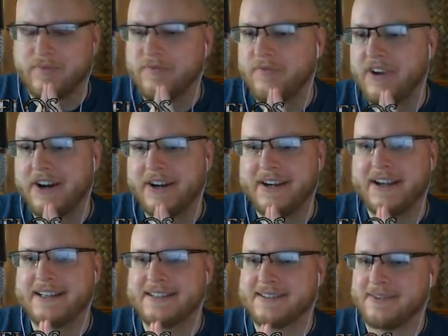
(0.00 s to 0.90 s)
Very
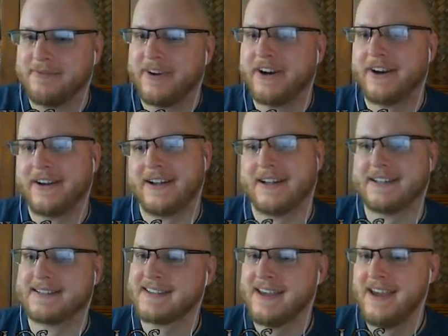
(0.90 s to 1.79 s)
nice.
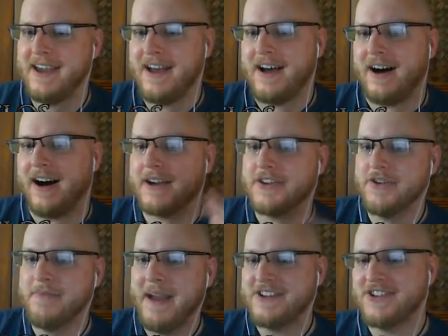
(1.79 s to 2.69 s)

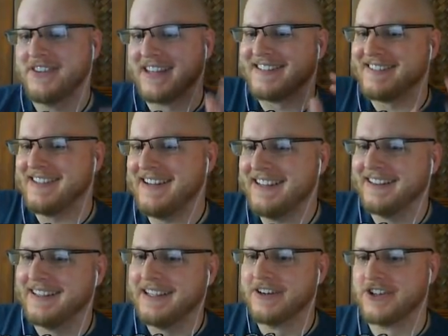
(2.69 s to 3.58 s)
You mentioned that city
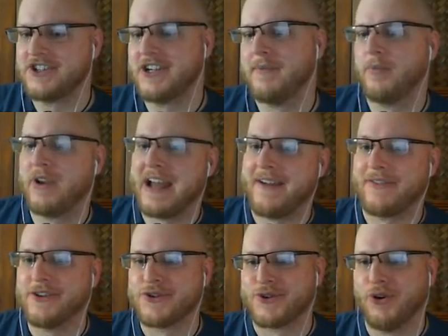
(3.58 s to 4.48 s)
leadership would have
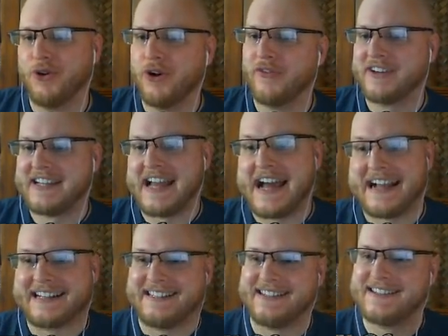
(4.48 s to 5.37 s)
control over
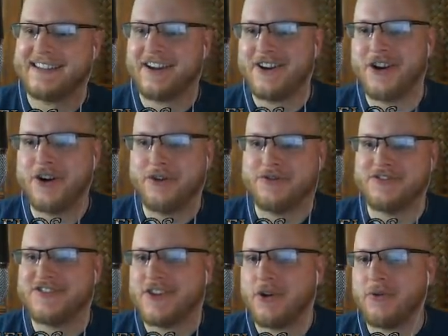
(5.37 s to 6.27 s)
taxes in a
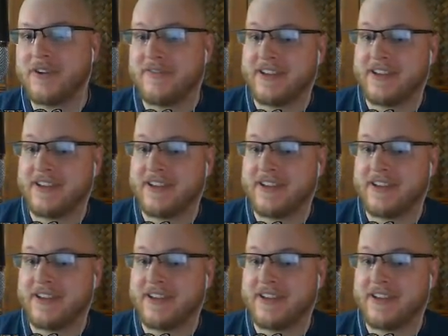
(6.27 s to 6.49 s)
node's zone of